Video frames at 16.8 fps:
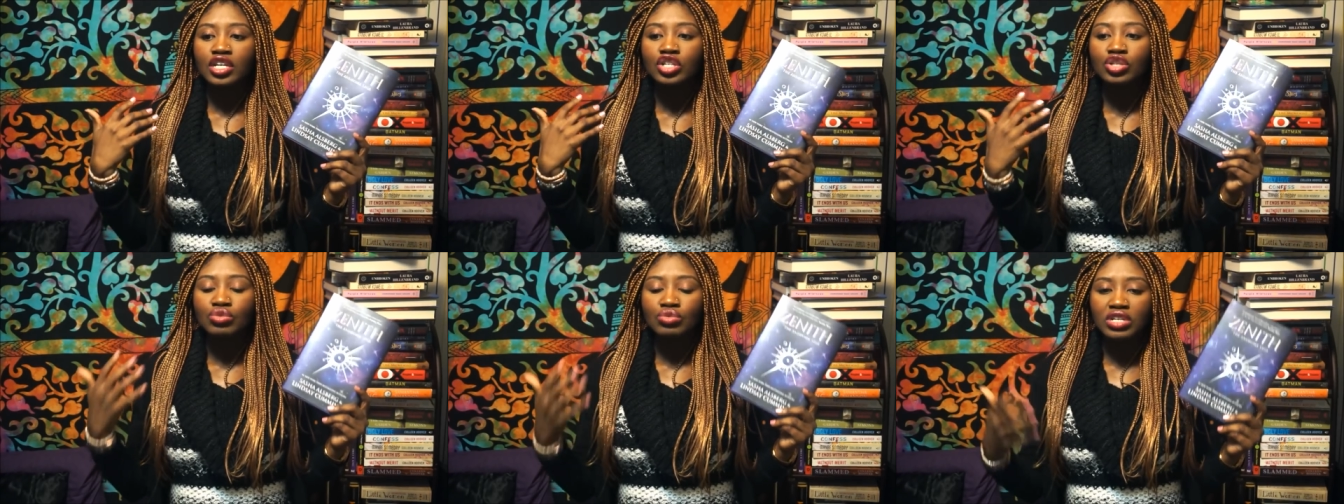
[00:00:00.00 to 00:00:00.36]

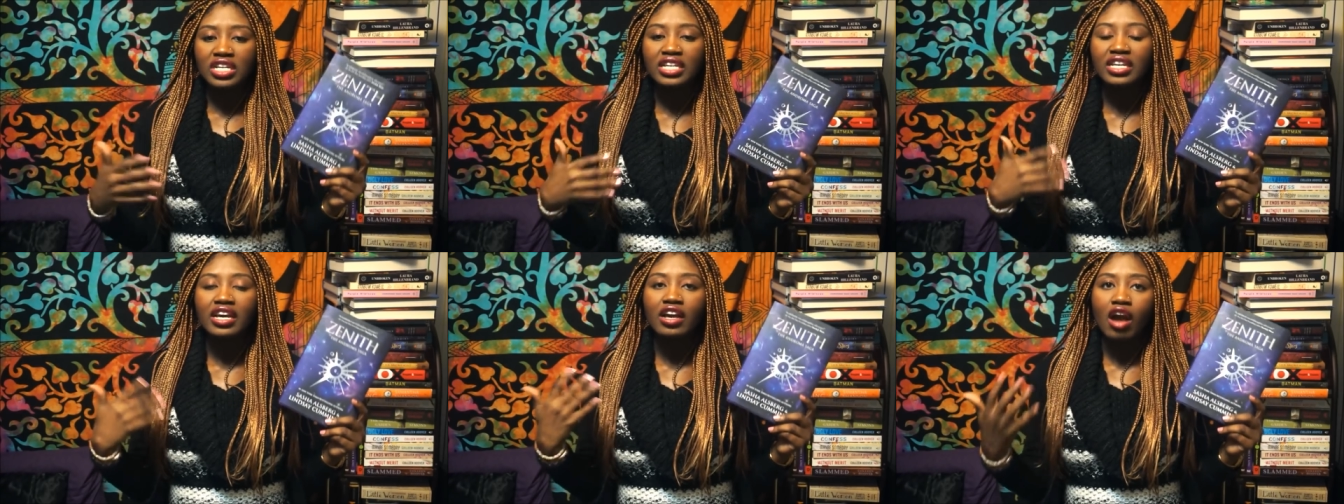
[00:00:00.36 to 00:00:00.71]

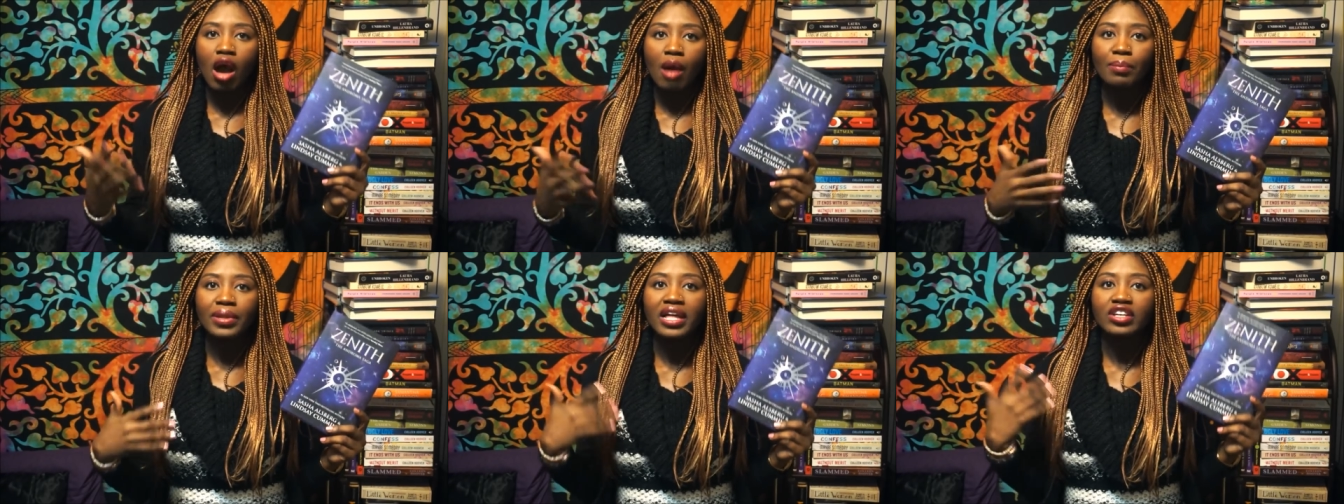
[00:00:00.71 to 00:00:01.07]
unique and
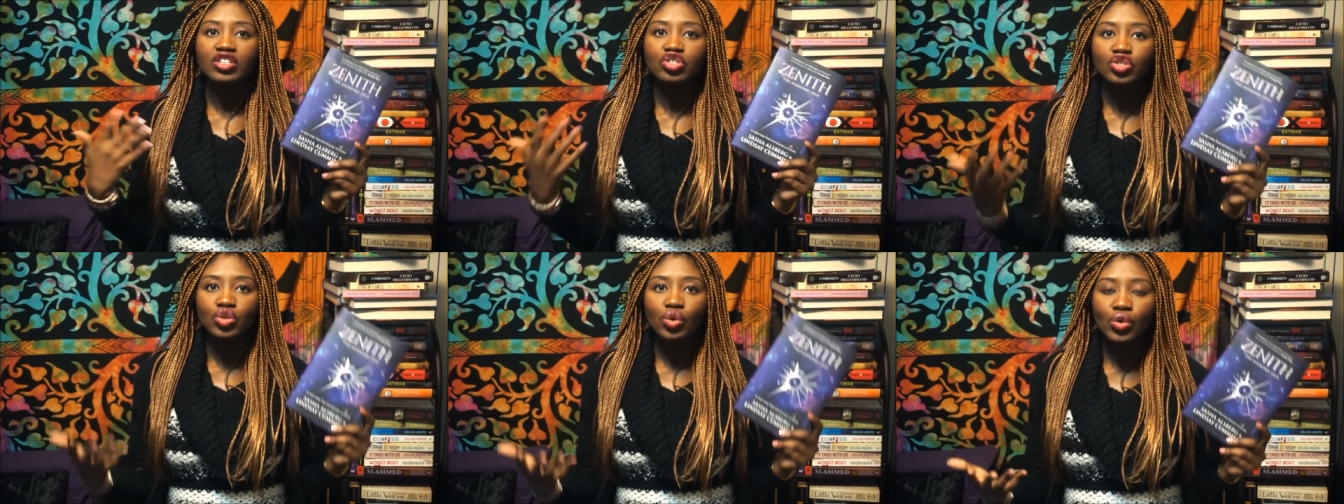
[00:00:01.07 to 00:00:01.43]
complex
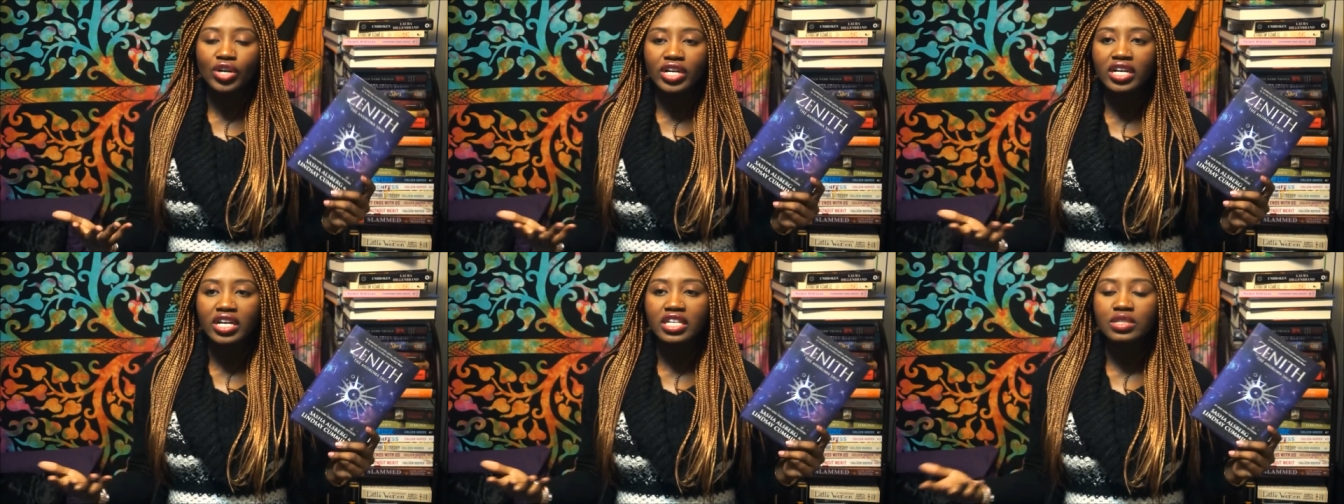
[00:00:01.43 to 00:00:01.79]

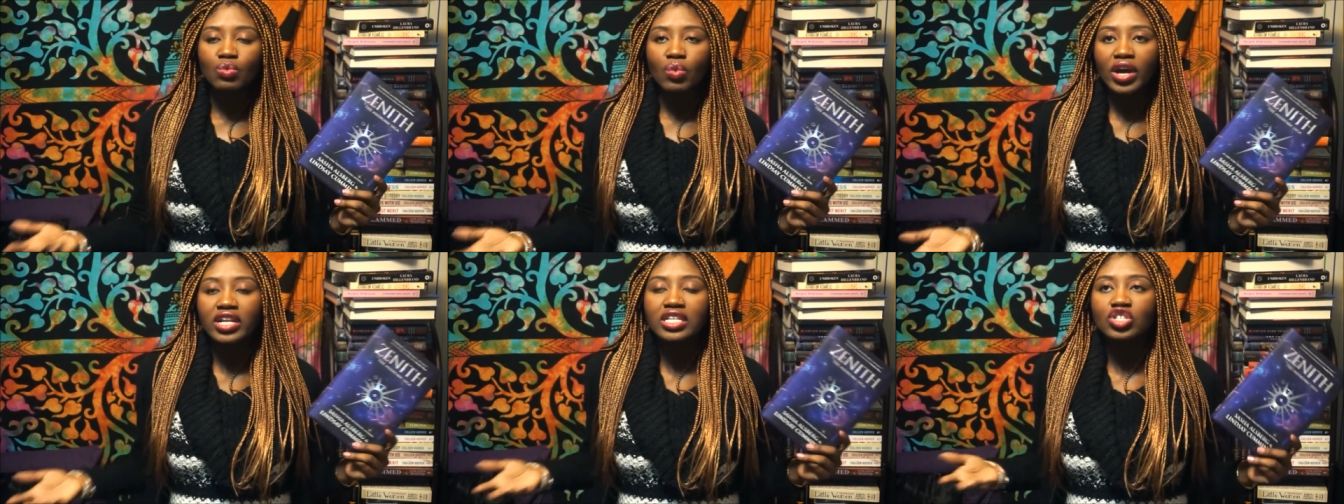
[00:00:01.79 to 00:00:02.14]
story is
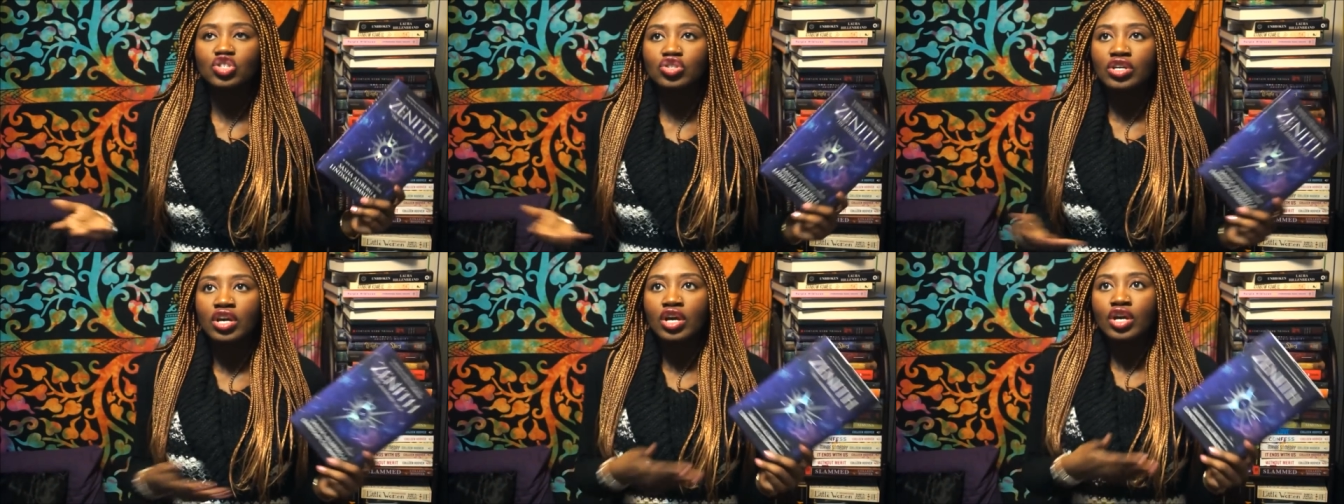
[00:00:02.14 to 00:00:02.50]
what
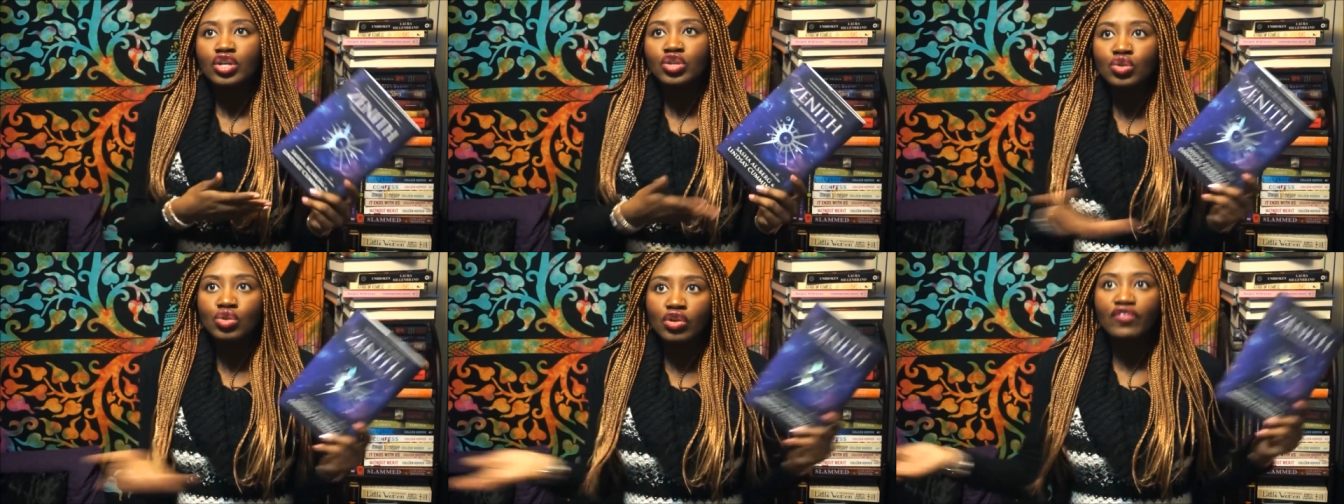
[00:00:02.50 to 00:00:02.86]
is
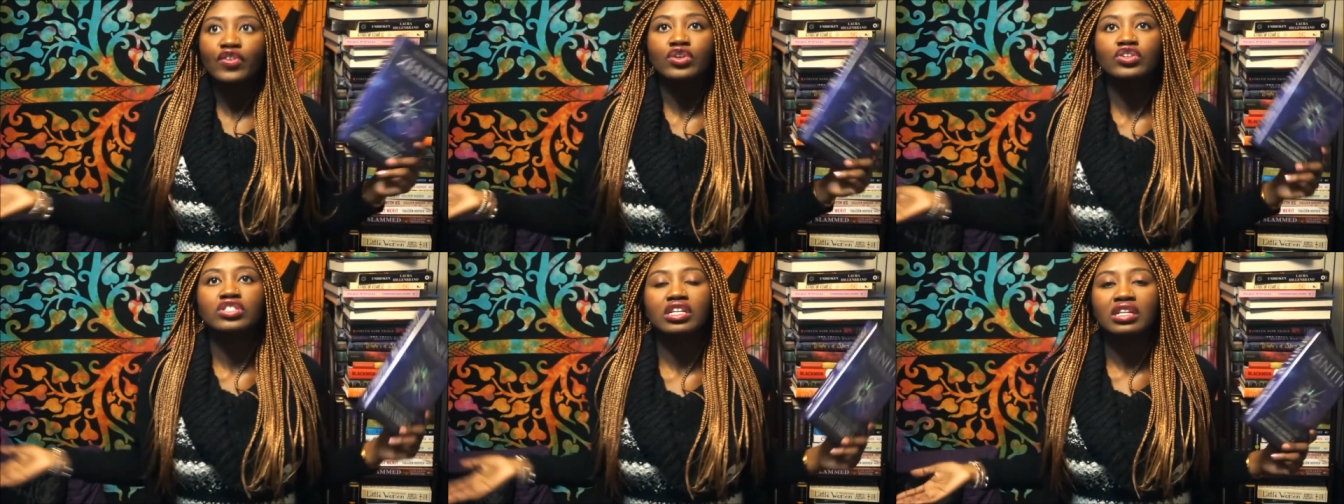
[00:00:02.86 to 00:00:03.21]

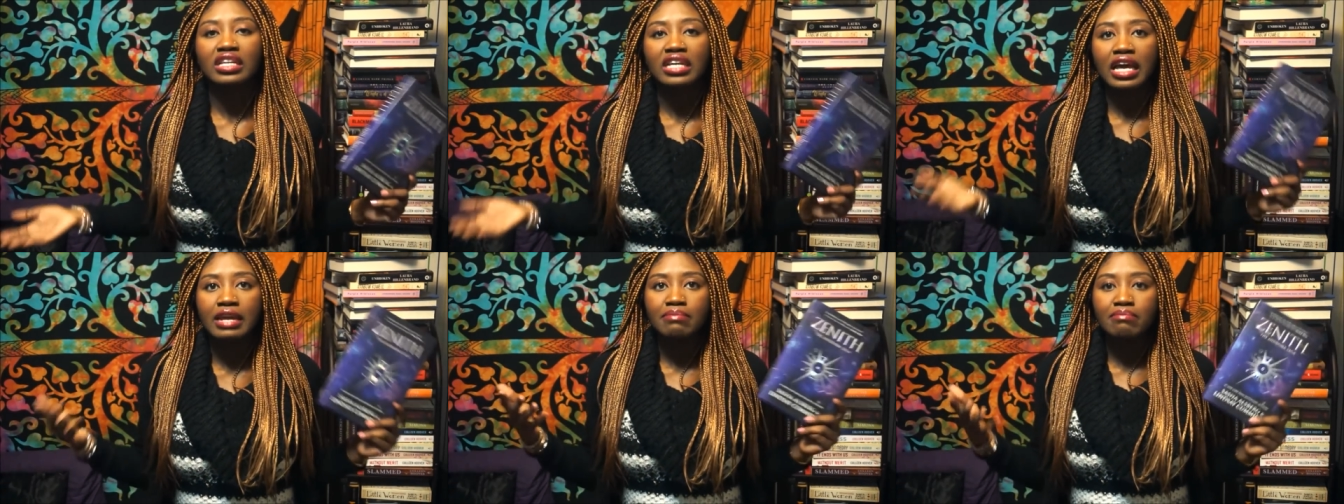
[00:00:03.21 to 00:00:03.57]

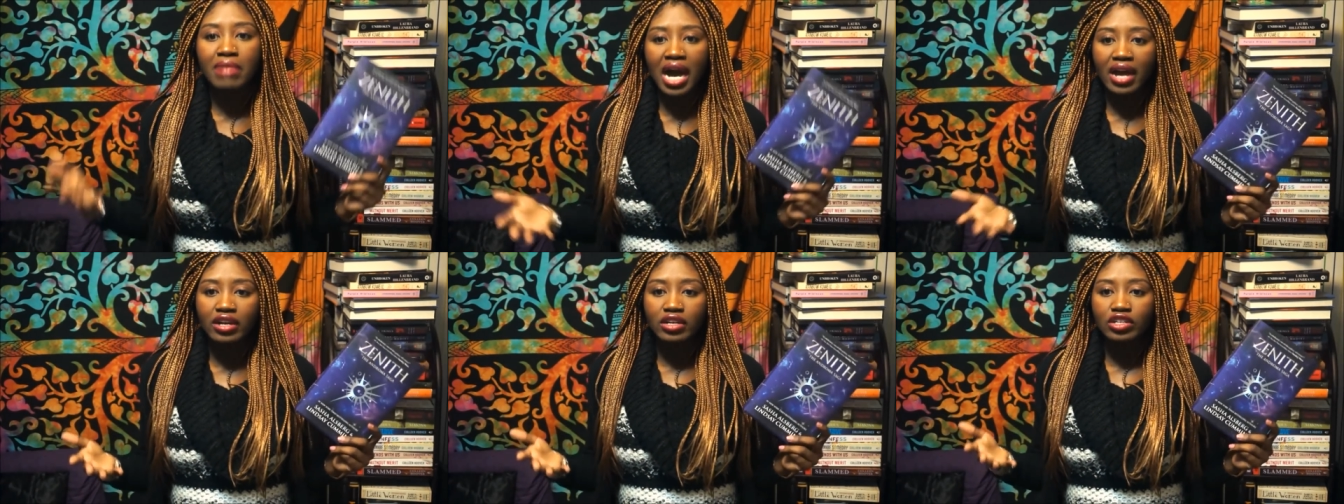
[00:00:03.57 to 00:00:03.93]
universally
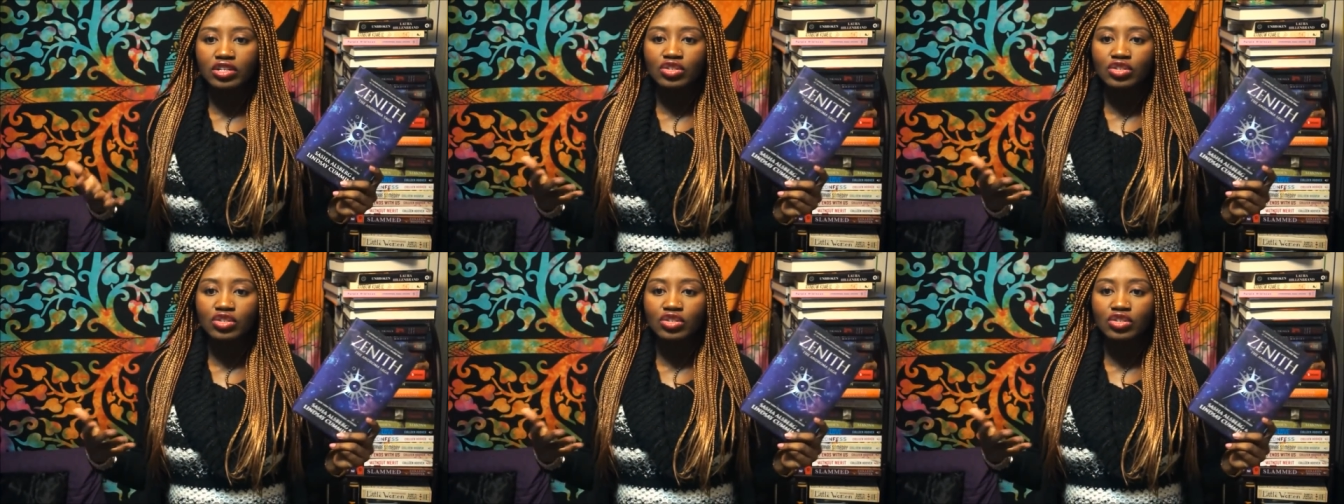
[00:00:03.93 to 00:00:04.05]
admired,